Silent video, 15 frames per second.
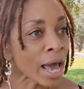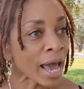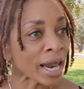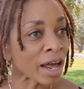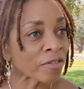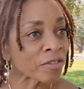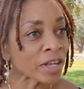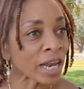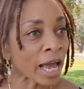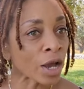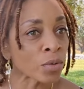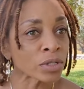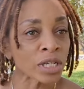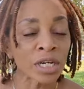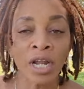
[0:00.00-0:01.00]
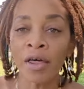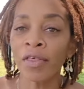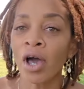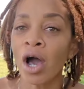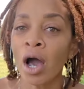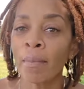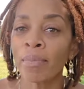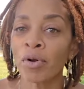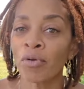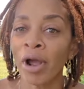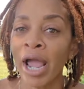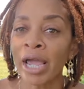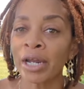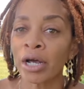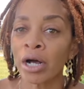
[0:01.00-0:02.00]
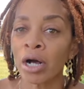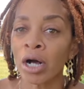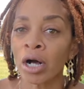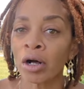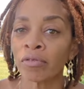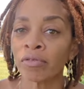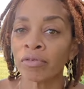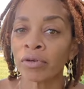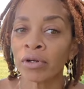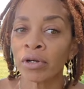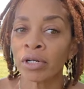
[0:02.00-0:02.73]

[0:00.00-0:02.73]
And I feel like it was another upgrade of